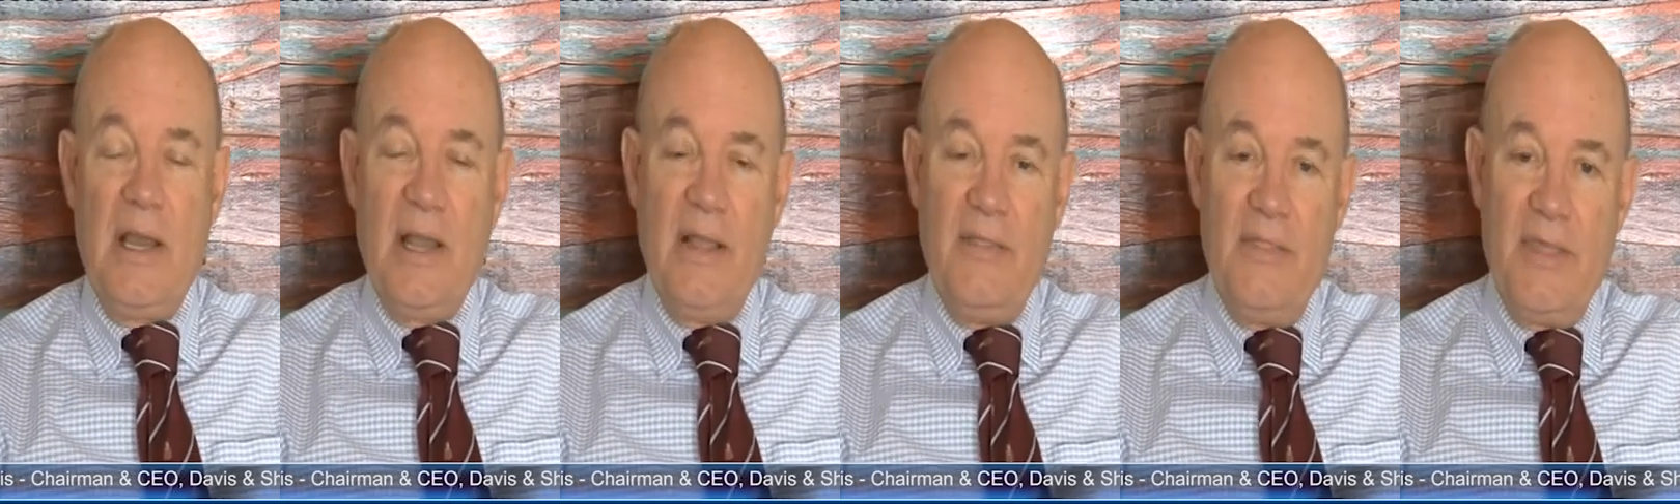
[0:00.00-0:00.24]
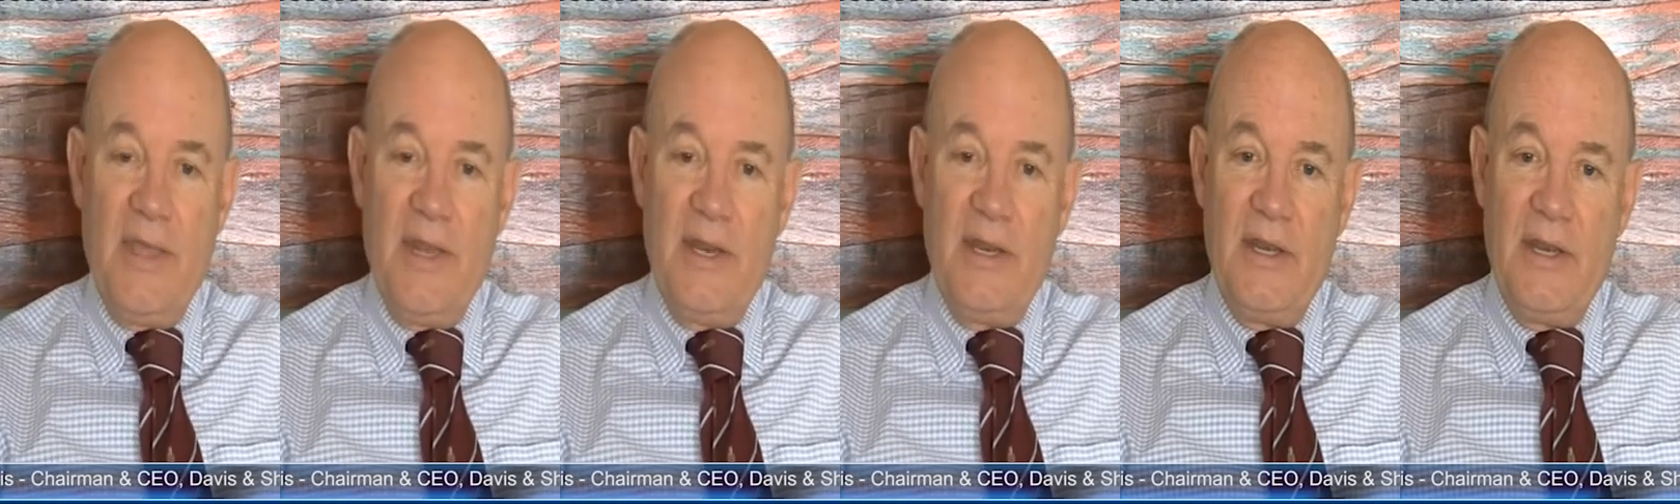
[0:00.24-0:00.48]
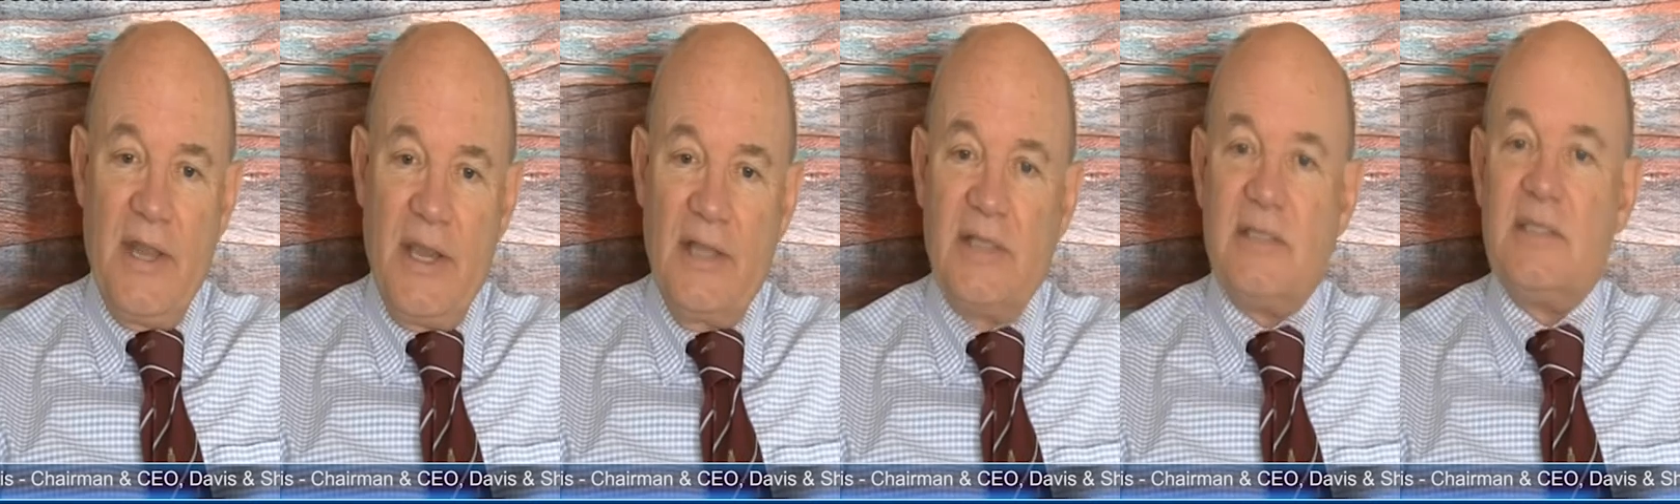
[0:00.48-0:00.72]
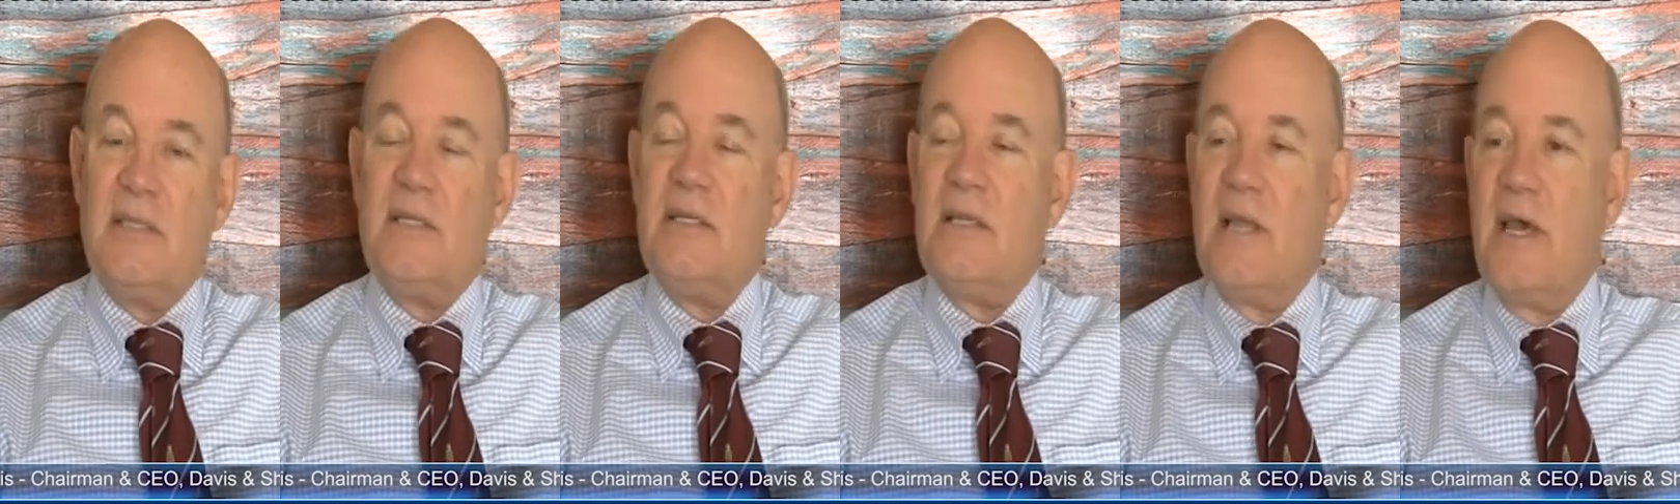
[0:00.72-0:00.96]
and then in
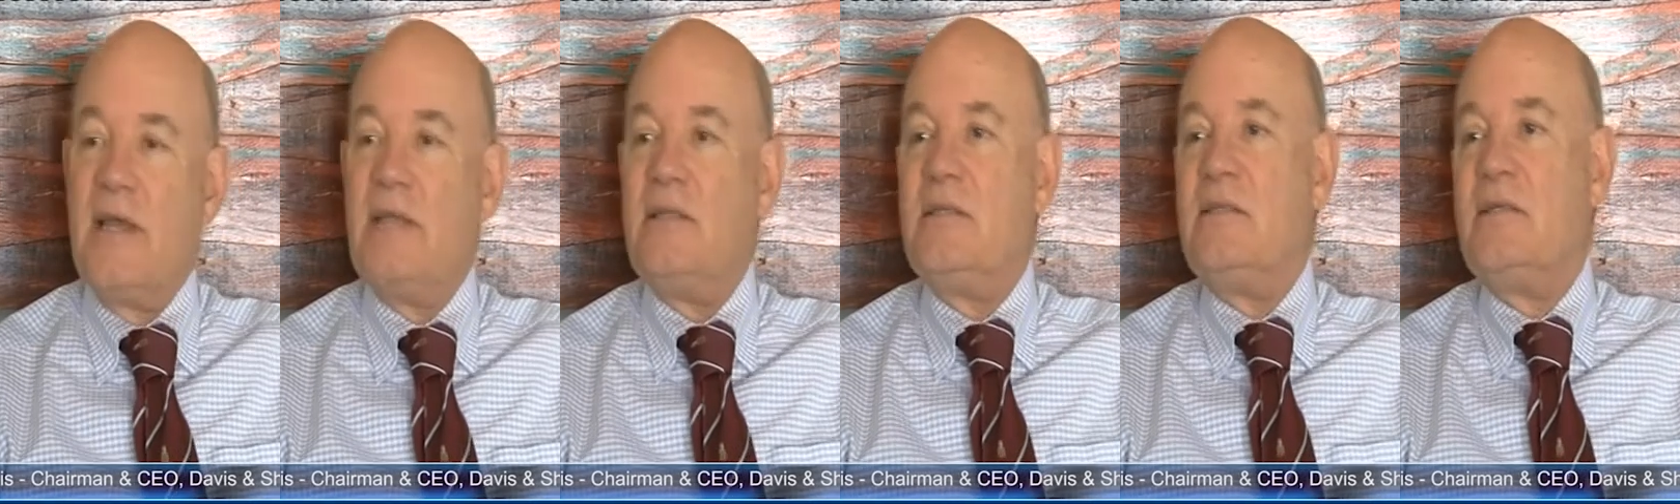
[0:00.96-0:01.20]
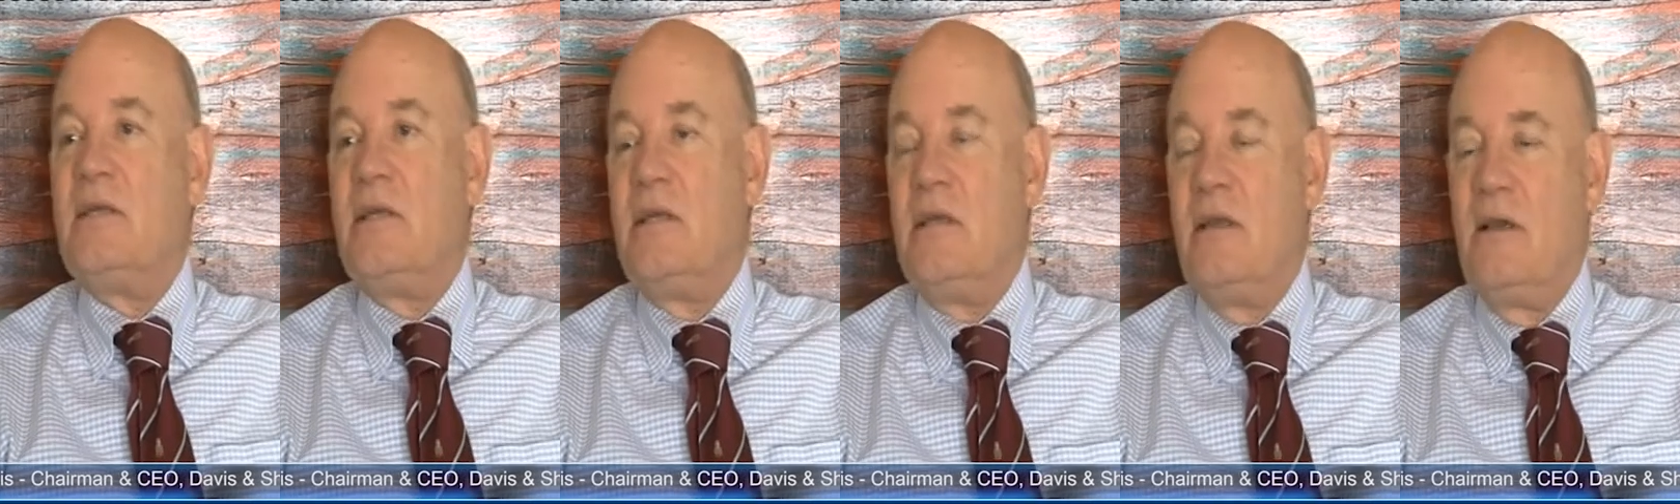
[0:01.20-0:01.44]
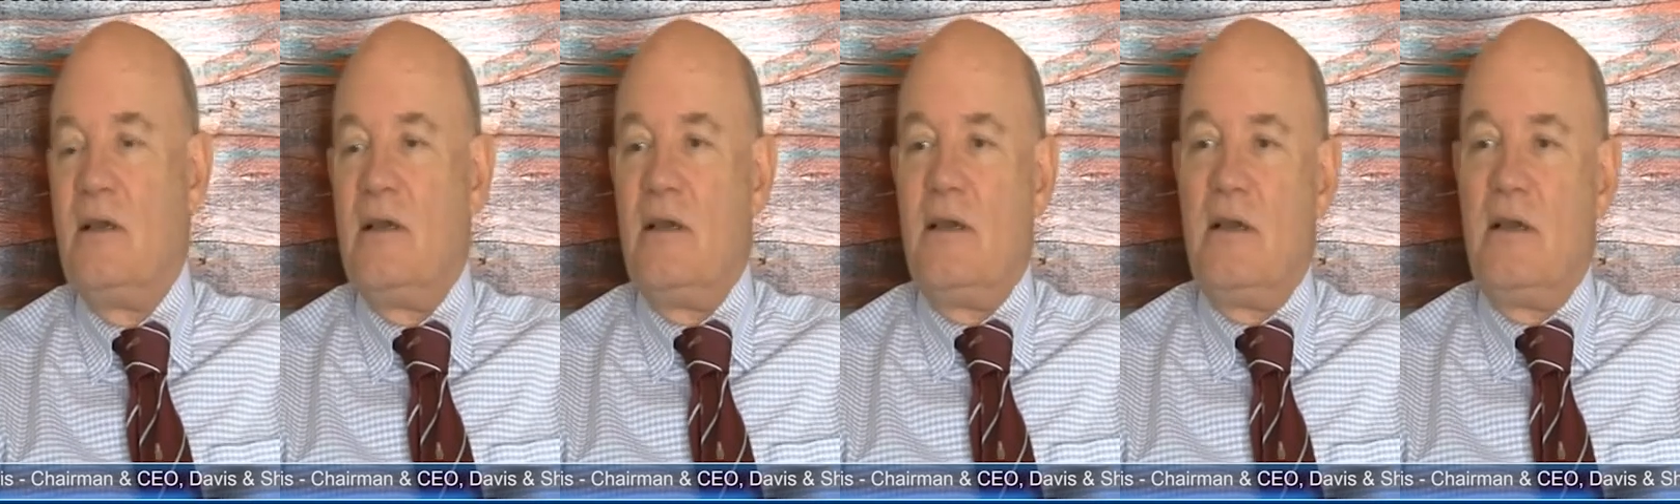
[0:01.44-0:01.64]
1990